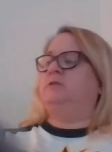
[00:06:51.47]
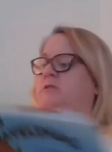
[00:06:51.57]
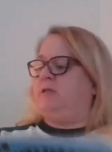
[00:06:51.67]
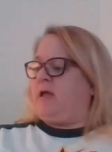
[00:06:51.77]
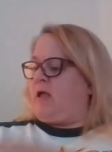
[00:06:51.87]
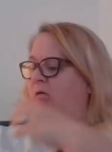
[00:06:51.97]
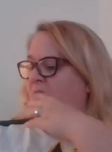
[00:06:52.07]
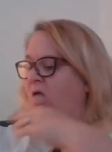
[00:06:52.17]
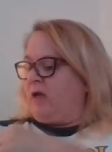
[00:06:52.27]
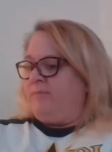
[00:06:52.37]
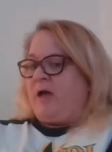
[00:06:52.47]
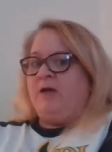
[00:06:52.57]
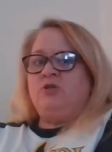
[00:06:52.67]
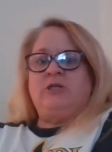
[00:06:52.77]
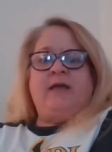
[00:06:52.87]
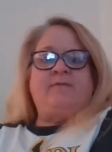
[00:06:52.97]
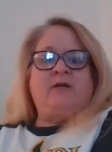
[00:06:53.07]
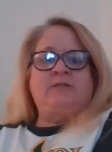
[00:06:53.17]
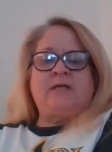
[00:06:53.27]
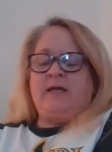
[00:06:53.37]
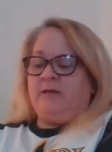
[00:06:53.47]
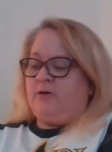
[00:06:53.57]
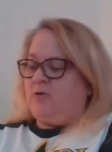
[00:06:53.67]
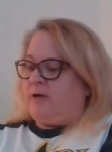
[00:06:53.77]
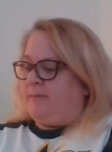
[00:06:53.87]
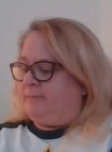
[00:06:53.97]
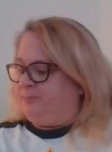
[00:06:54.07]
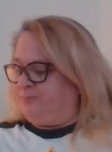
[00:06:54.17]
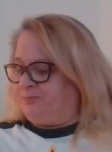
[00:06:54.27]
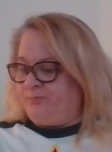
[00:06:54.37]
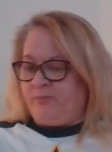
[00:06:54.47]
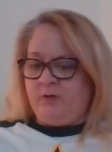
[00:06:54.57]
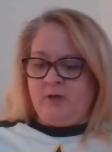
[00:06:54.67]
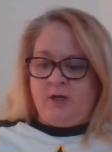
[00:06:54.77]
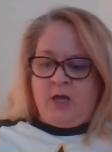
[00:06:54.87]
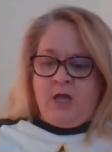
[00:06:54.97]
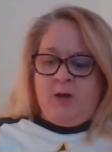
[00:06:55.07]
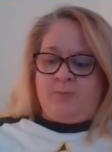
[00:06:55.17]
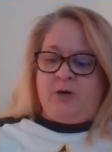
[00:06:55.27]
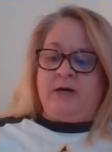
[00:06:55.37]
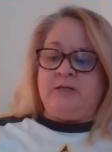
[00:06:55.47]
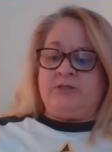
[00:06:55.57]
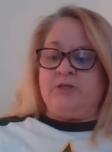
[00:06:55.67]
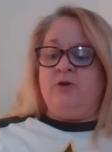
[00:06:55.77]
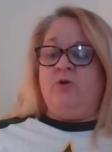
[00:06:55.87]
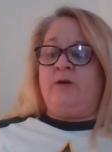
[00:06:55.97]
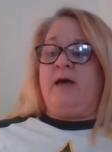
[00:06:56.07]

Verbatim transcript: Listen to that. I usually have it on silent, don't I? Pretty soon,